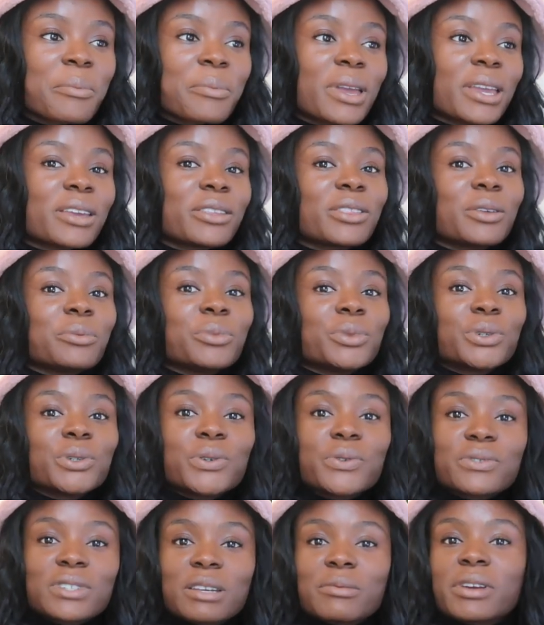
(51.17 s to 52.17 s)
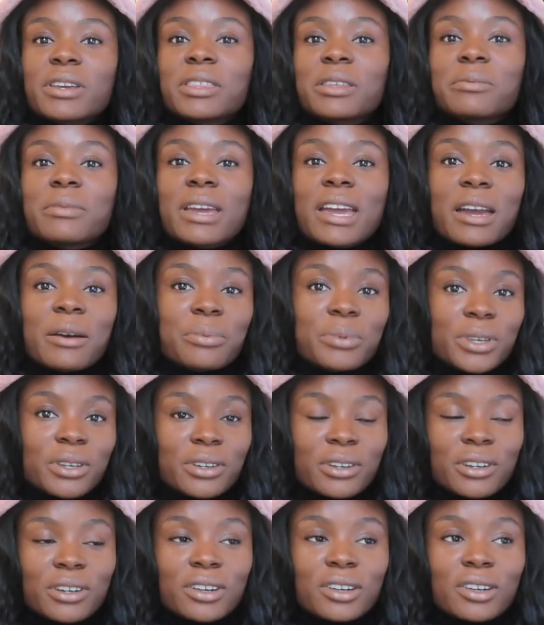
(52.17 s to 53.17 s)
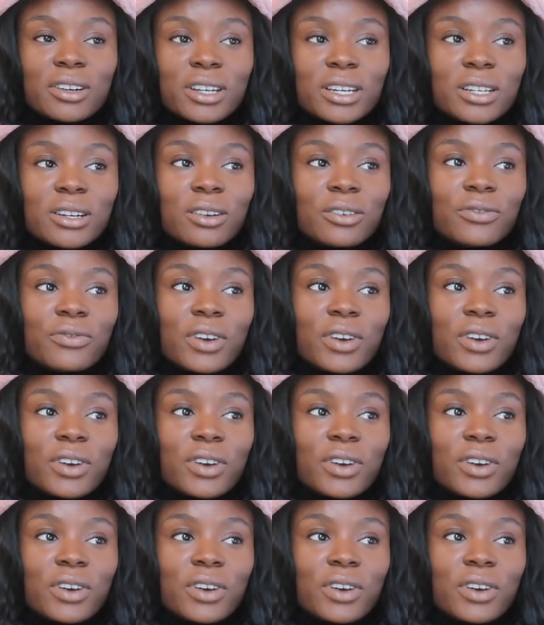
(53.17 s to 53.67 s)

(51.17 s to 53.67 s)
making the moves that make them happier and are